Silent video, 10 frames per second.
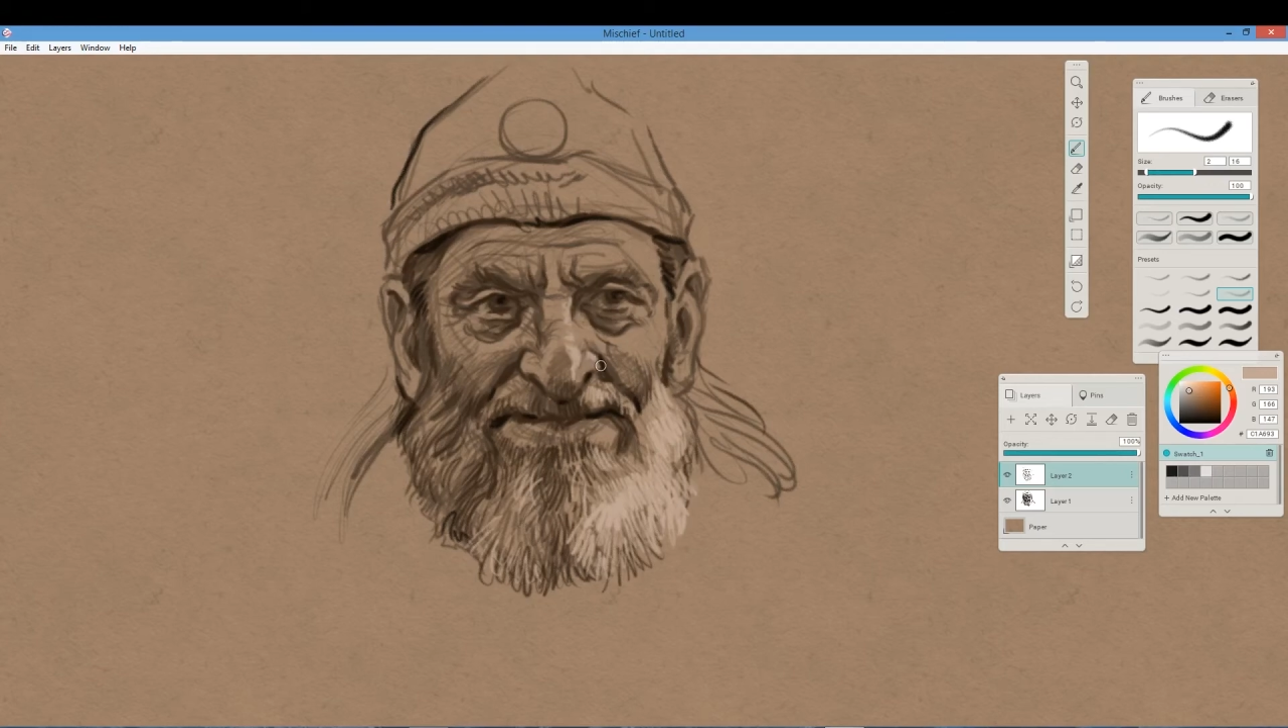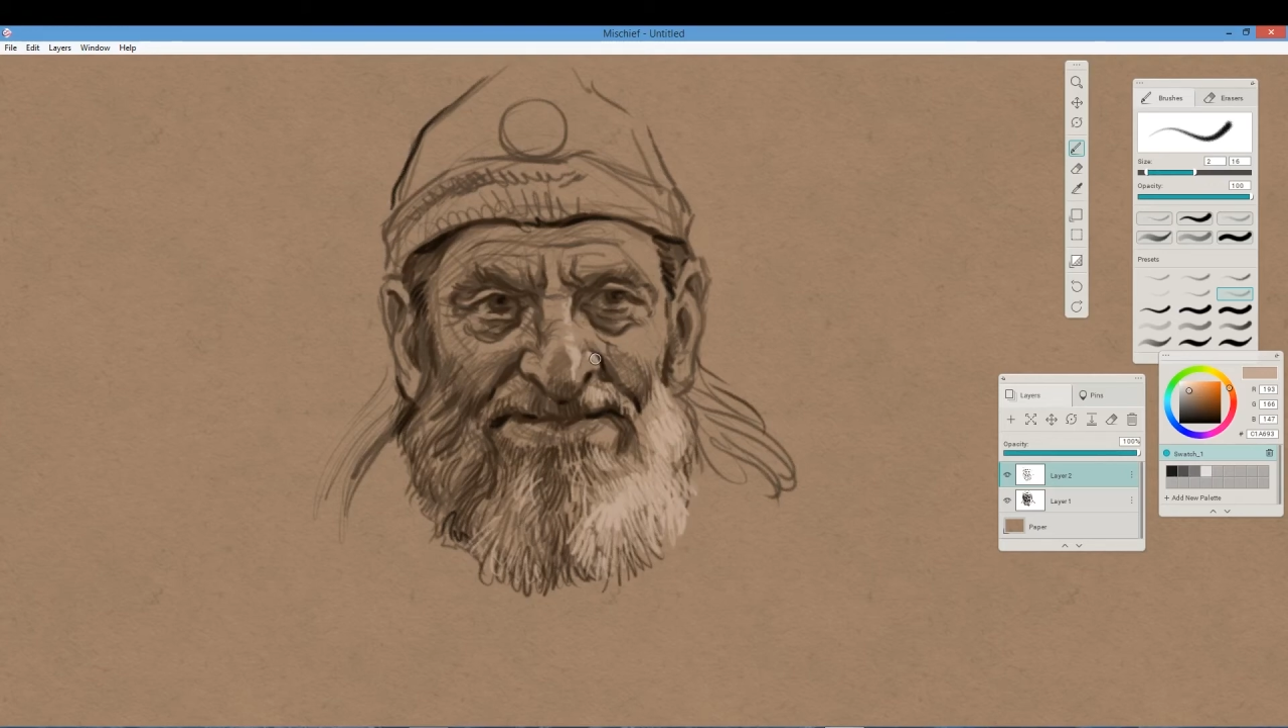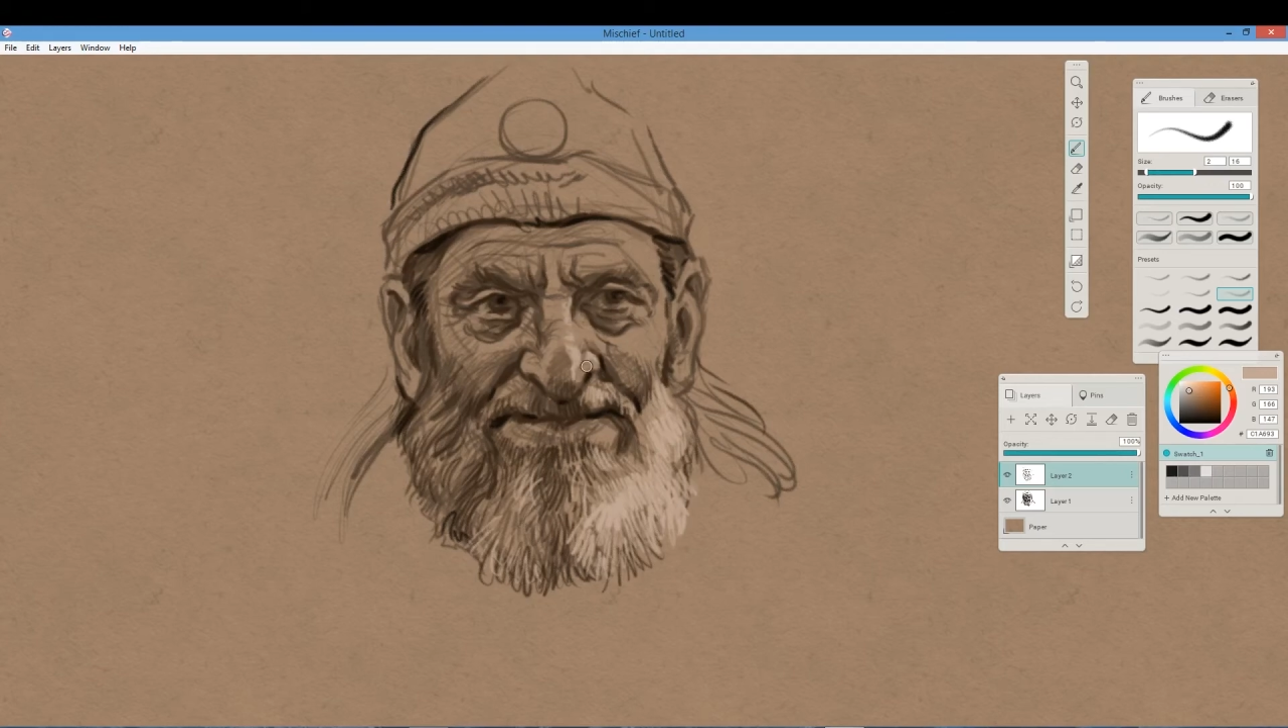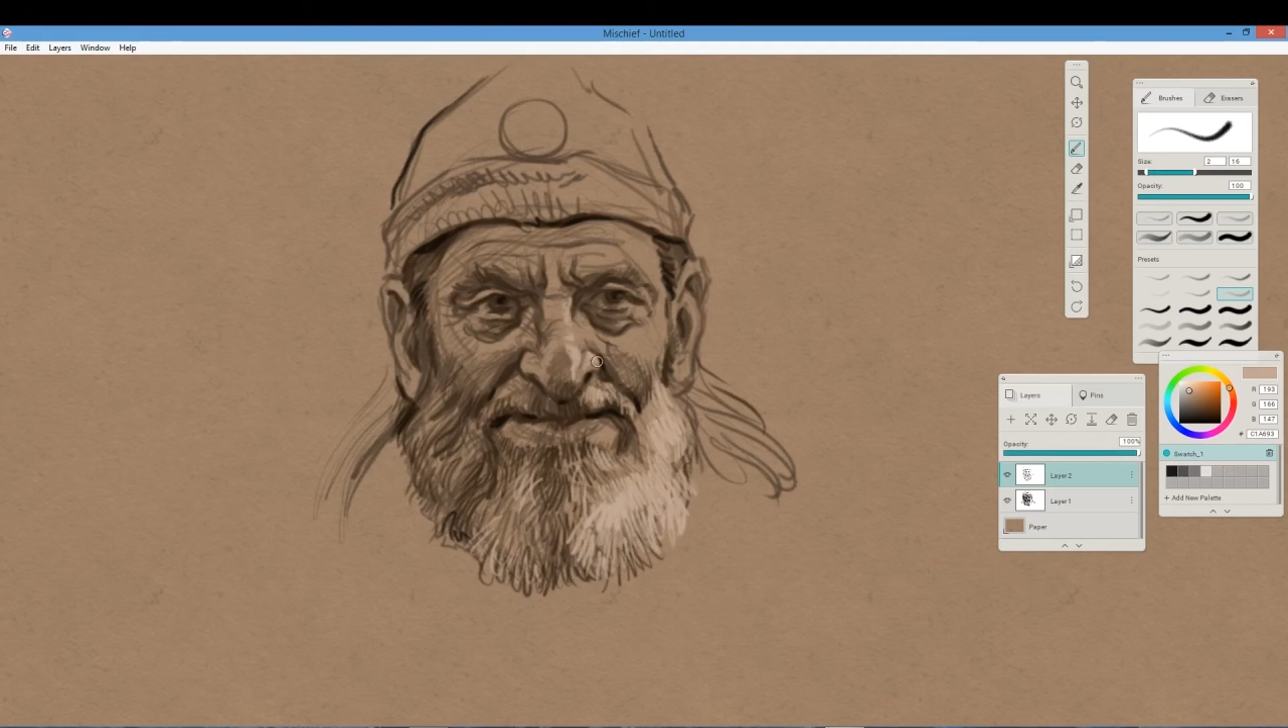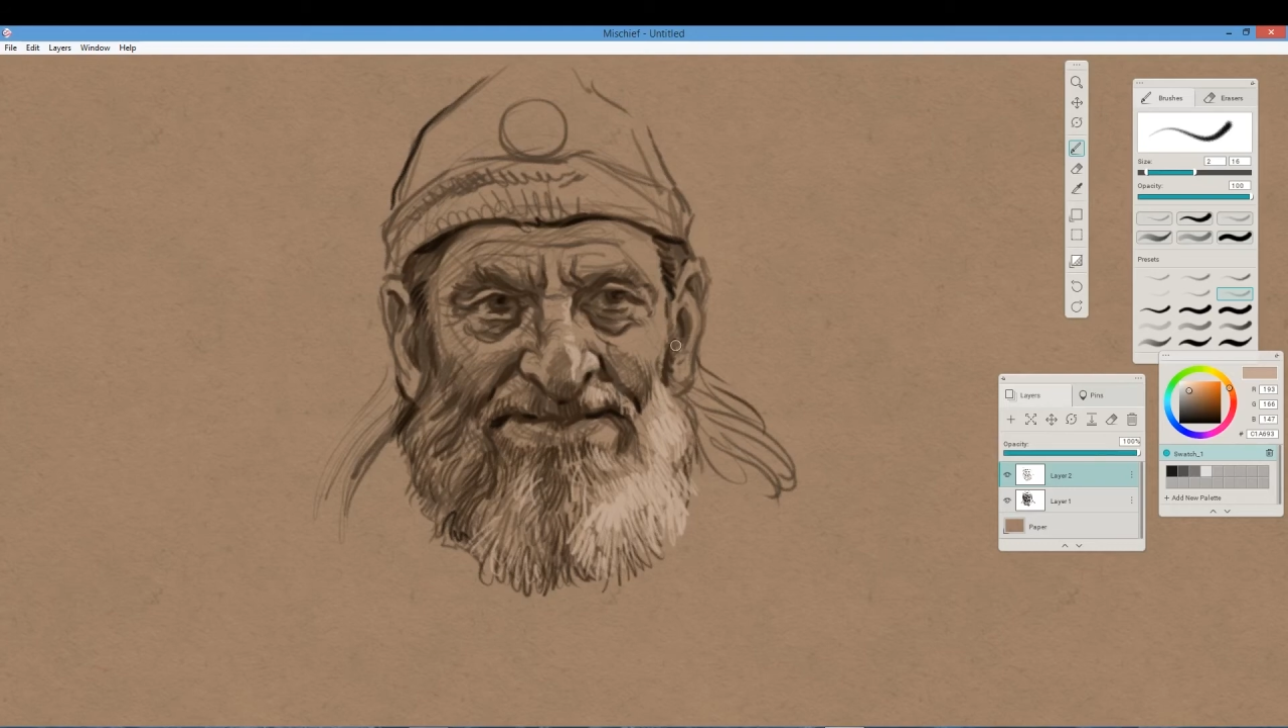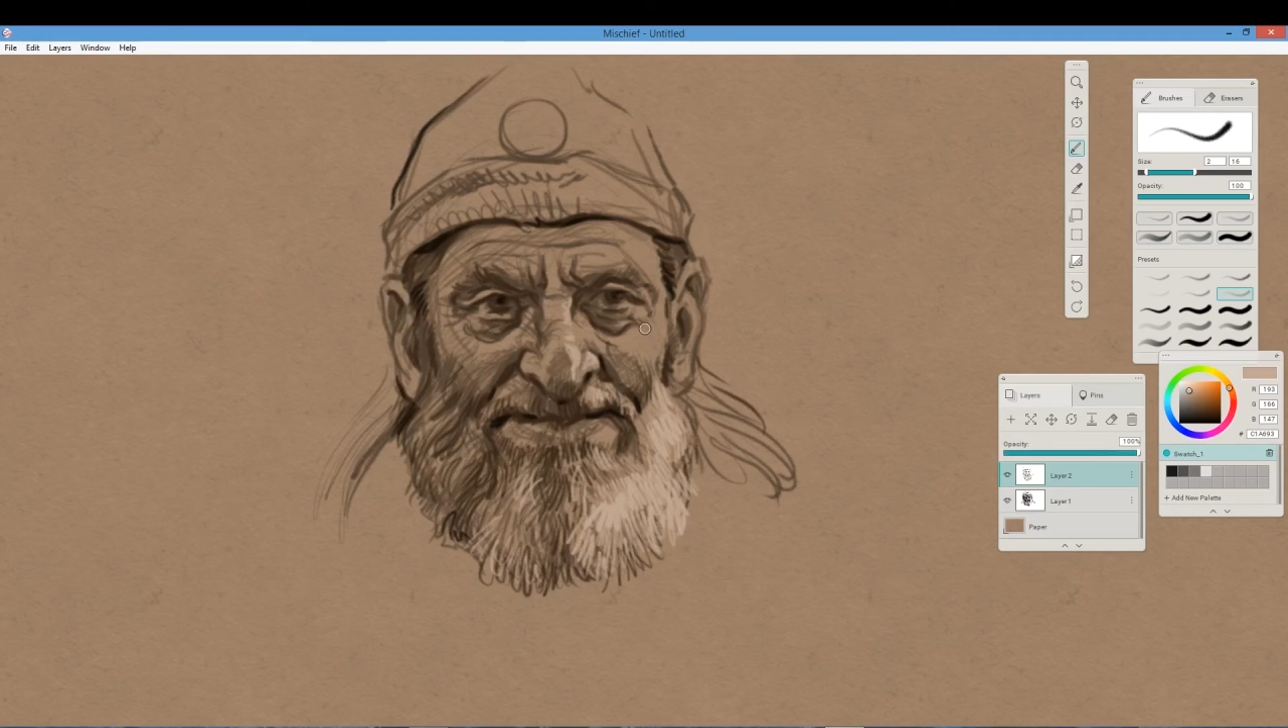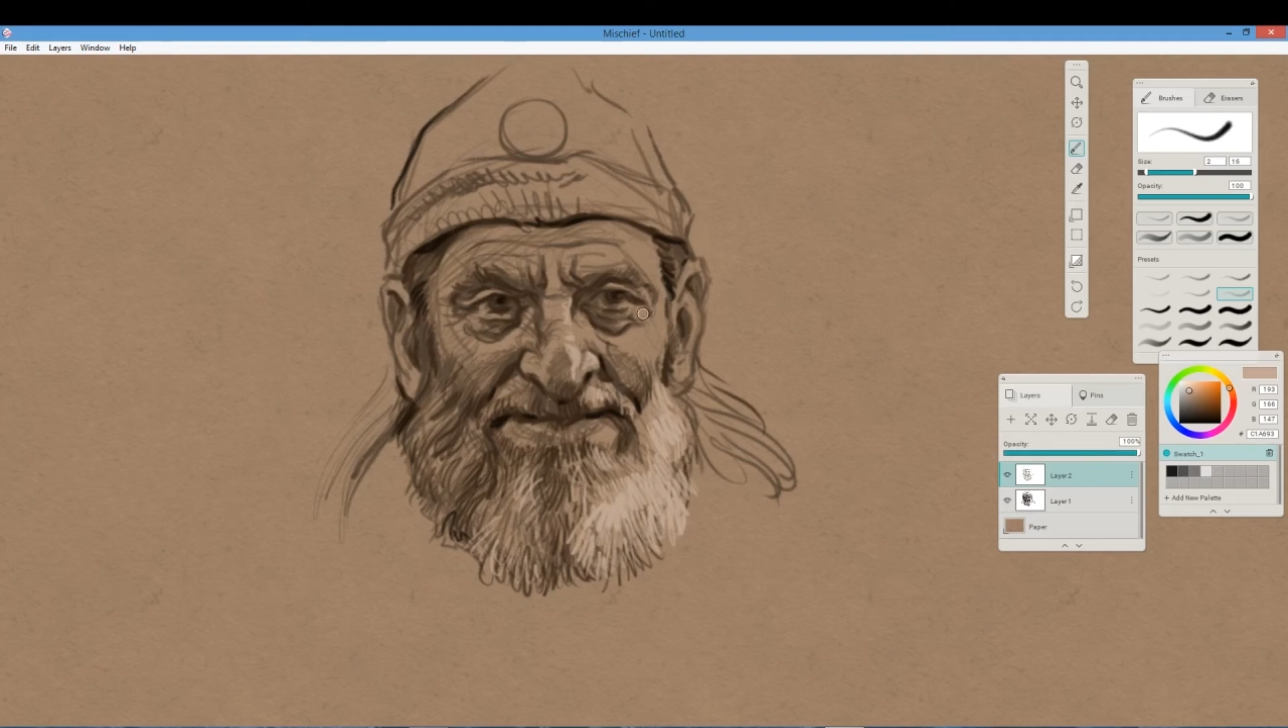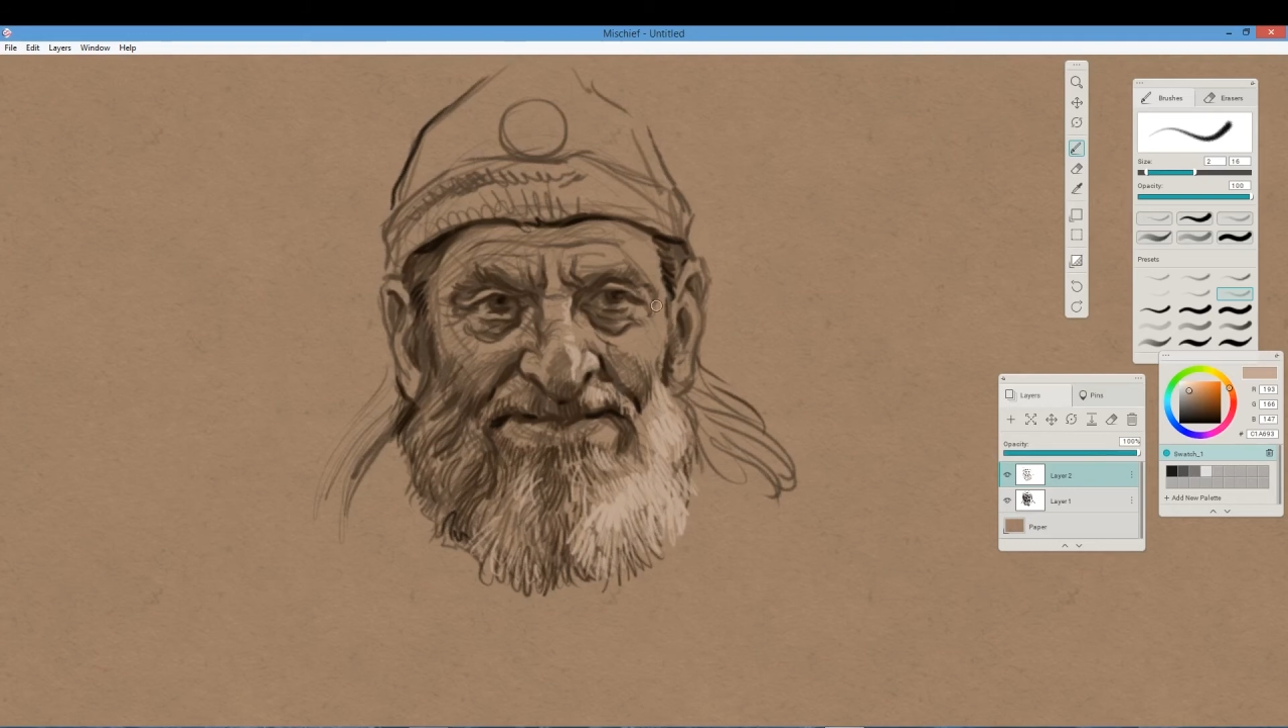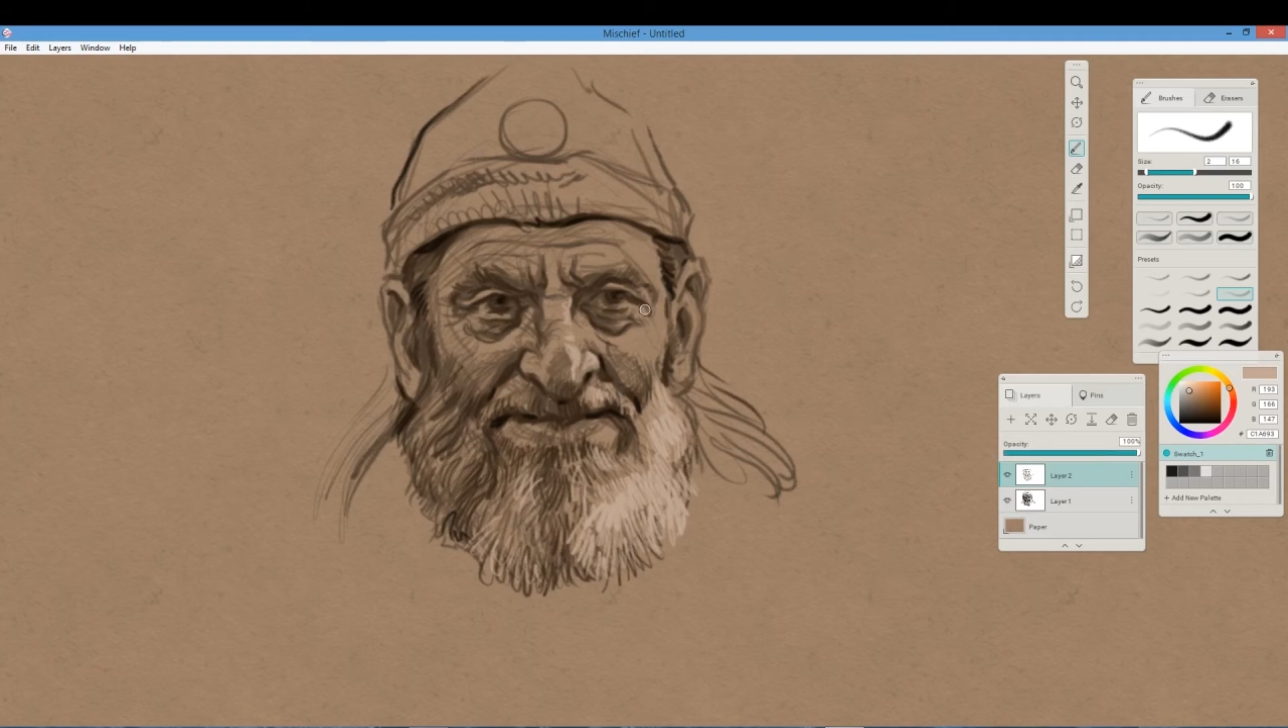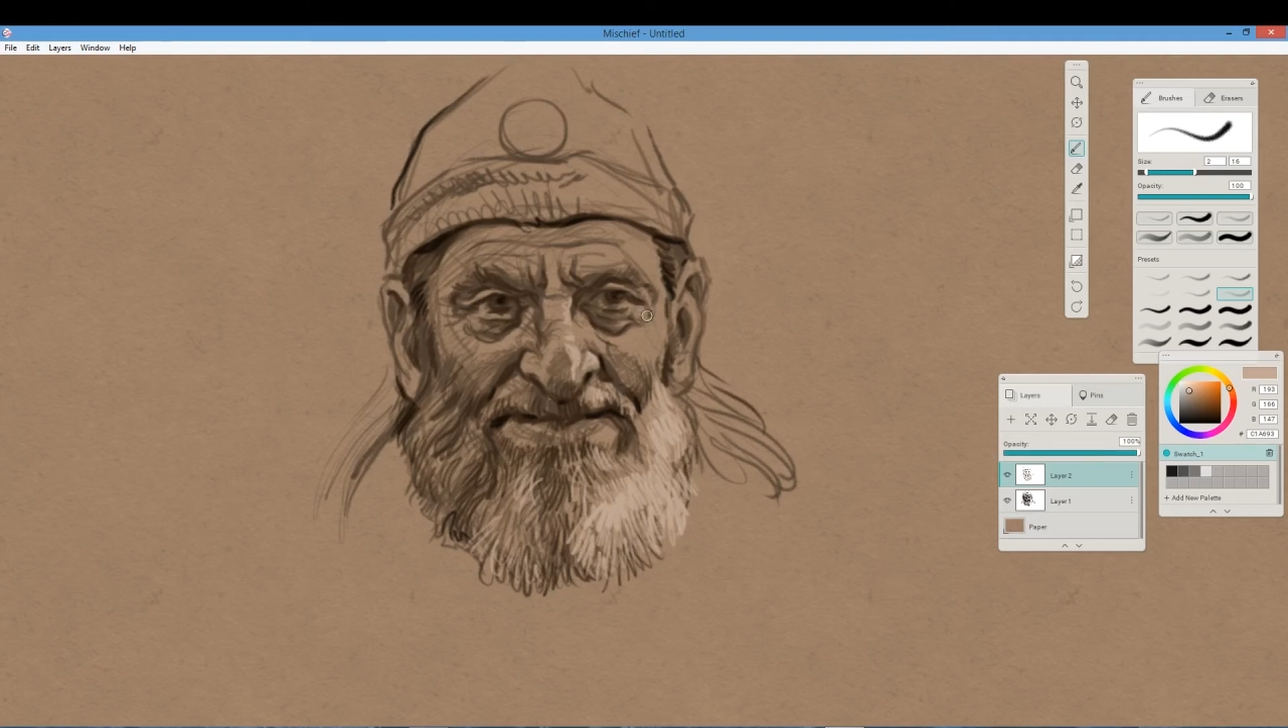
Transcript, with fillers: Digital media